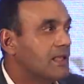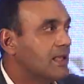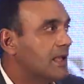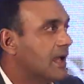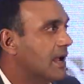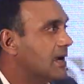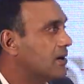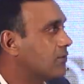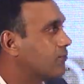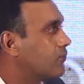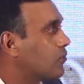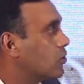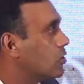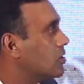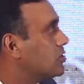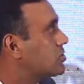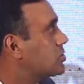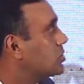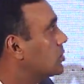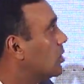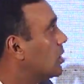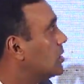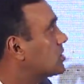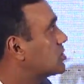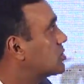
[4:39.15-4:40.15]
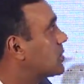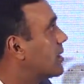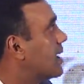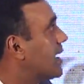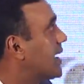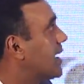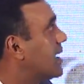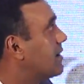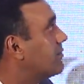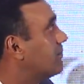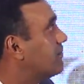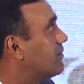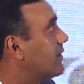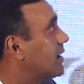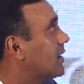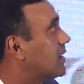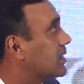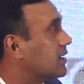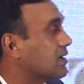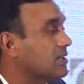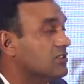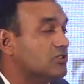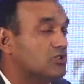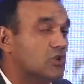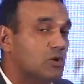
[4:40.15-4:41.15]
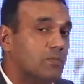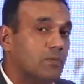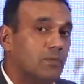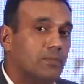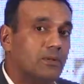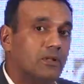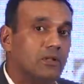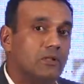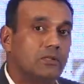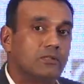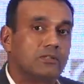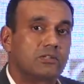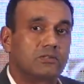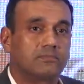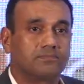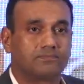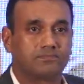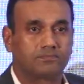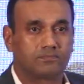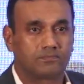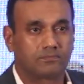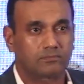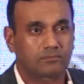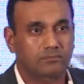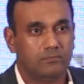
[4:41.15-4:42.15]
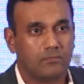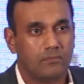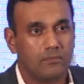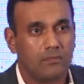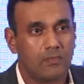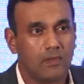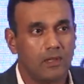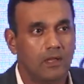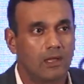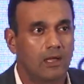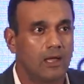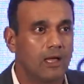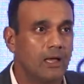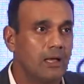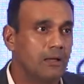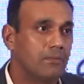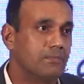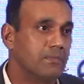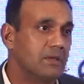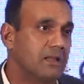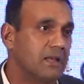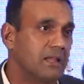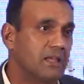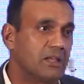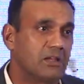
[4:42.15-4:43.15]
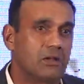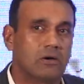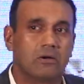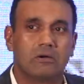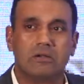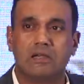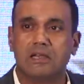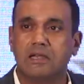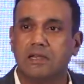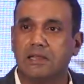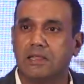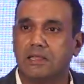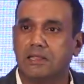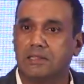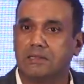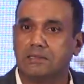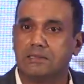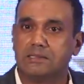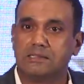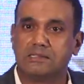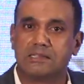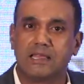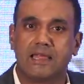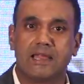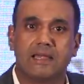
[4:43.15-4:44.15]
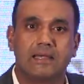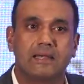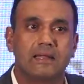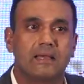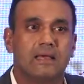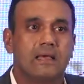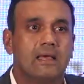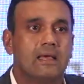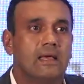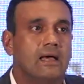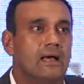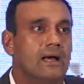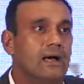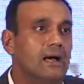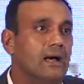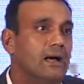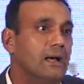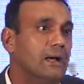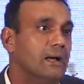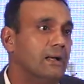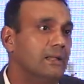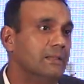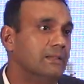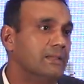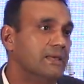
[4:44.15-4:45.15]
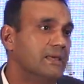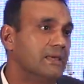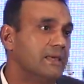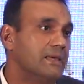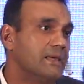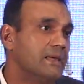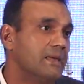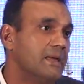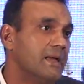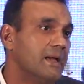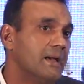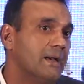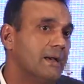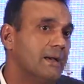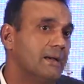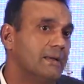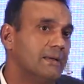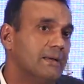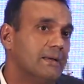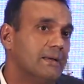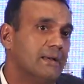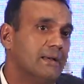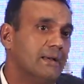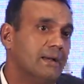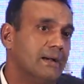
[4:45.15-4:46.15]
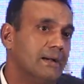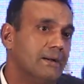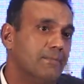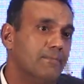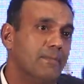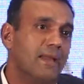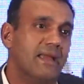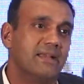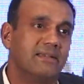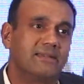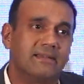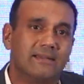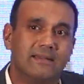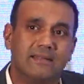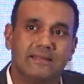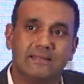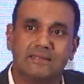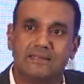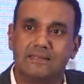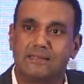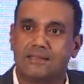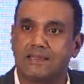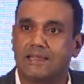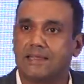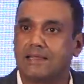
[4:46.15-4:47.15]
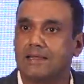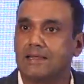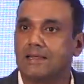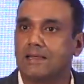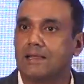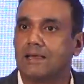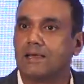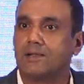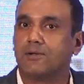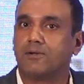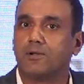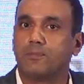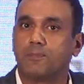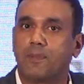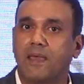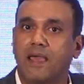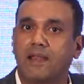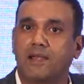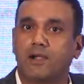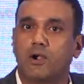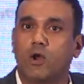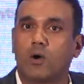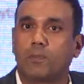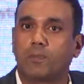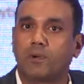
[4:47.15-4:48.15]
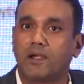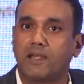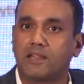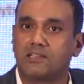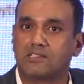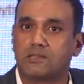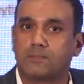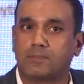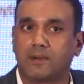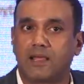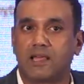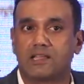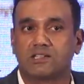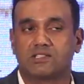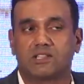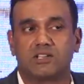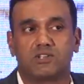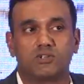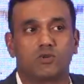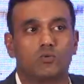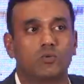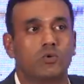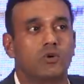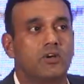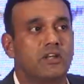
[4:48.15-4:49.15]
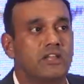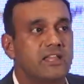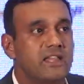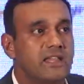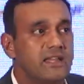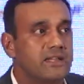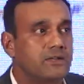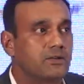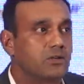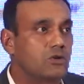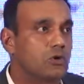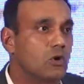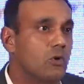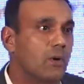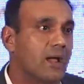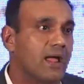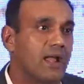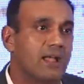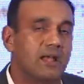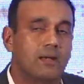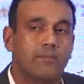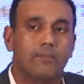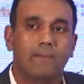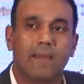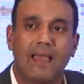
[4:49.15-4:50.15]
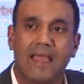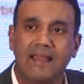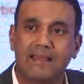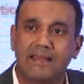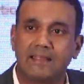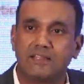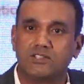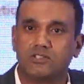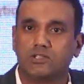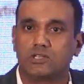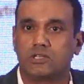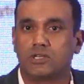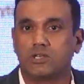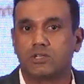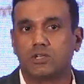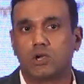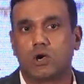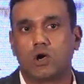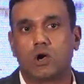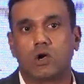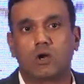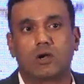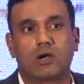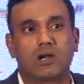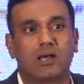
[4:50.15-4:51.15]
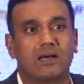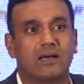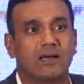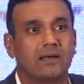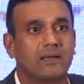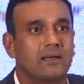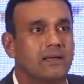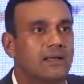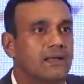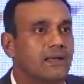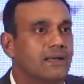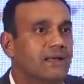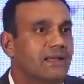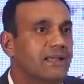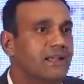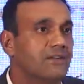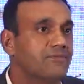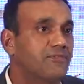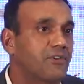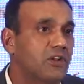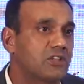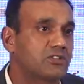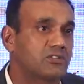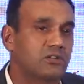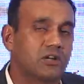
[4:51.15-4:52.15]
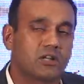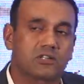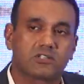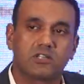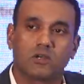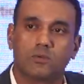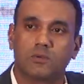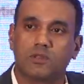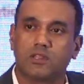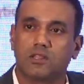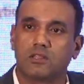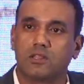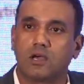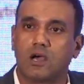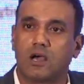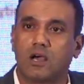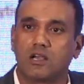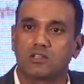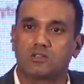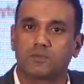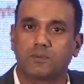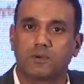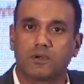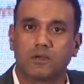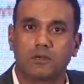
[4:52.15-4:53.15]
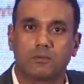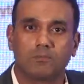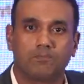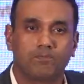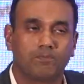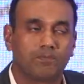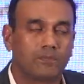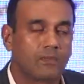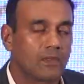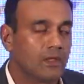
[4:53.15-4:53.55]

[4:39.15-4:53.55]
And of course, you also have consumables, meaning your linens and the maintenance and repair and operating supplies that you would need to go ahead and manage your infrastructure within the hospital.